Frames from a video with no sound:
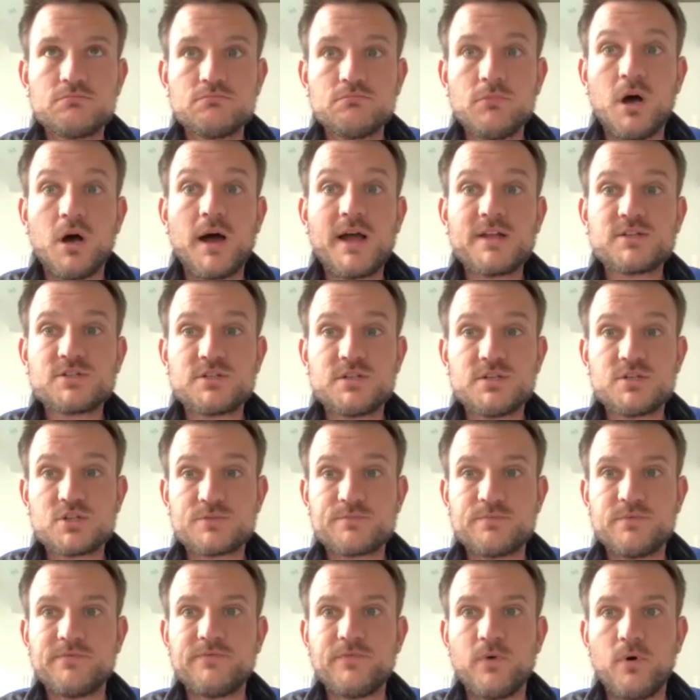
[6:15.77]
Well, actually,
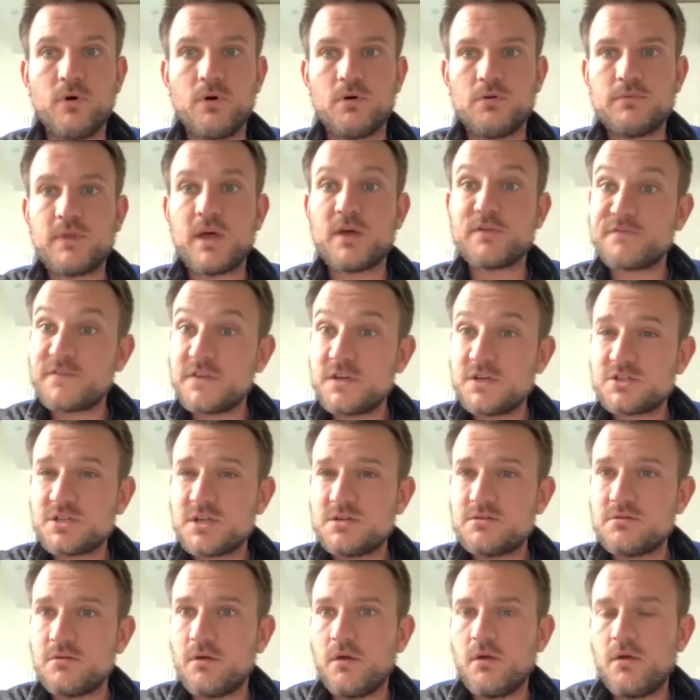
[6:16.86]
it finished
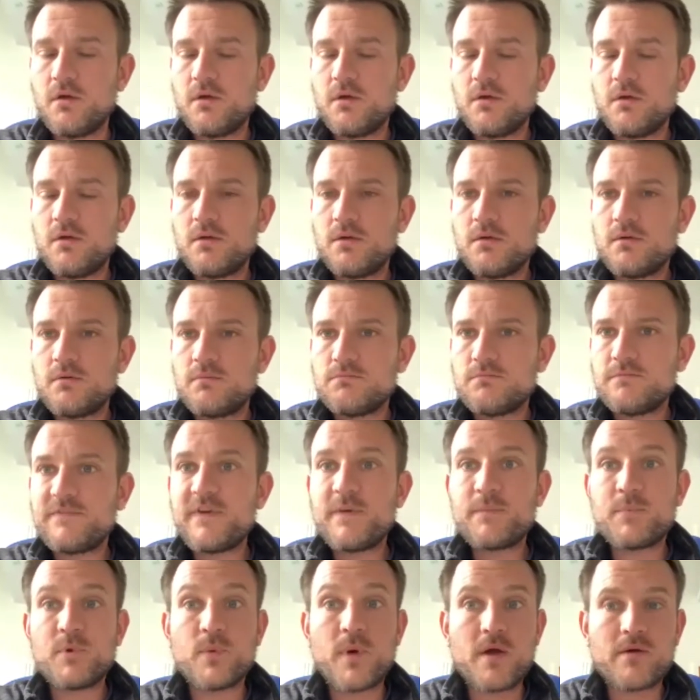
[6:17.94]
in
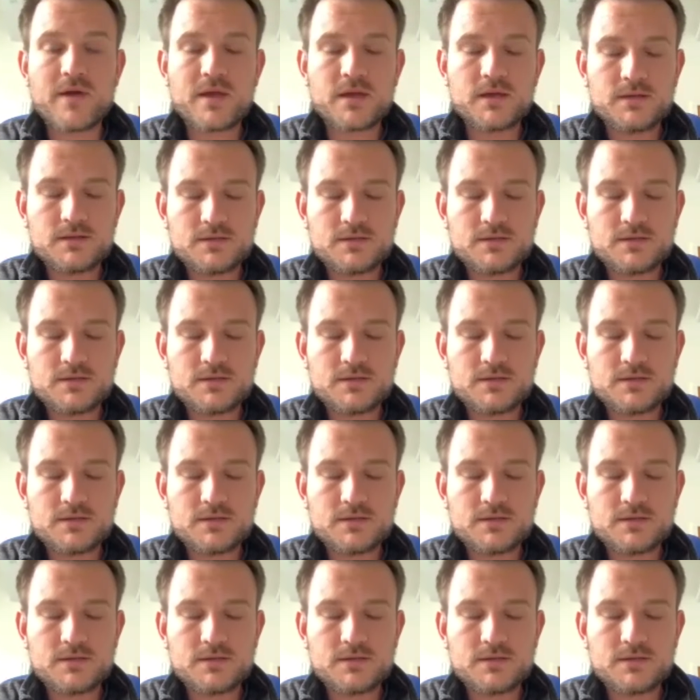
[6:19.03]
February.